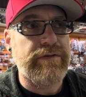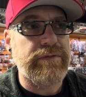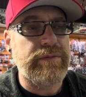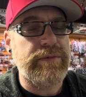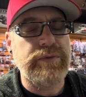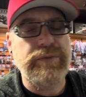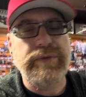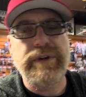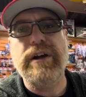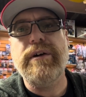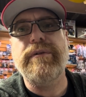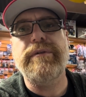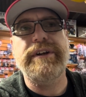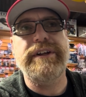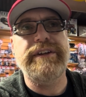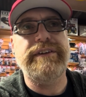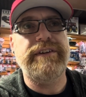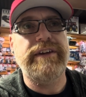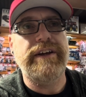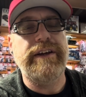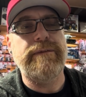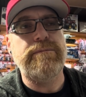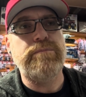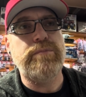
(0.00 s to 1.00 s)
I mean, we already
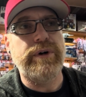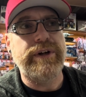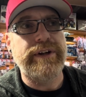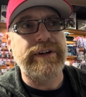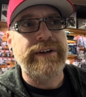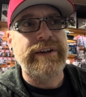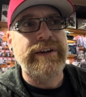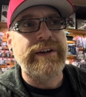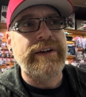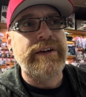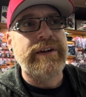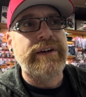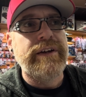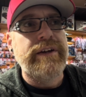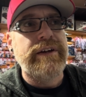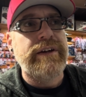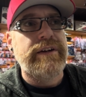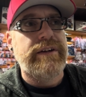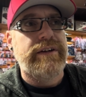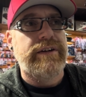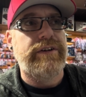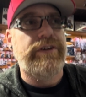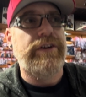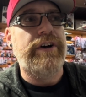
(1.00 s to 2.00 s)
did, but
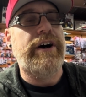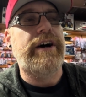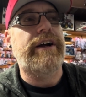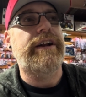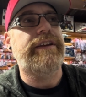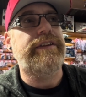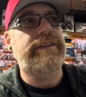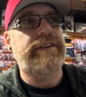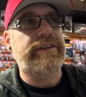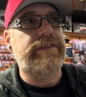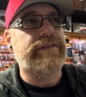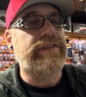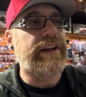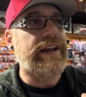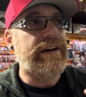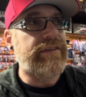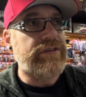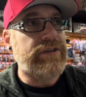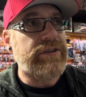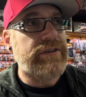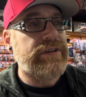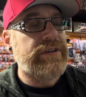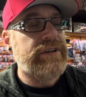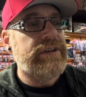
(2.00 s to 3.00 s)
not at this
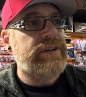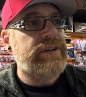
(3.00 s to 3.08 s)
level.